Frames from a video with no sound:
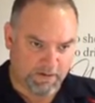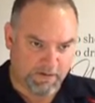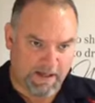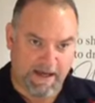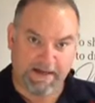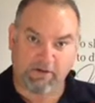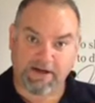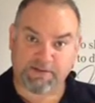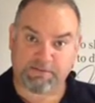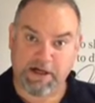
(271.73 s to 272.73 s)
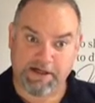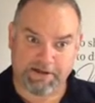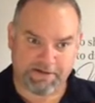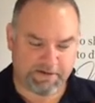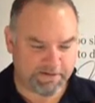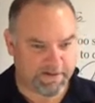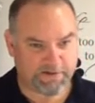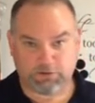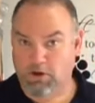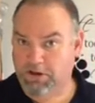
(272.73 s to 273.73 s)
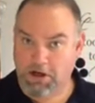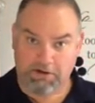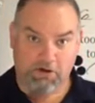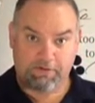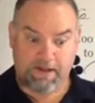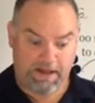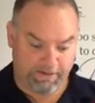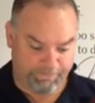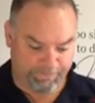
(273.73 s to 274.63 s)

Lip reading: Now, how do I explain it? There's a lot going on there.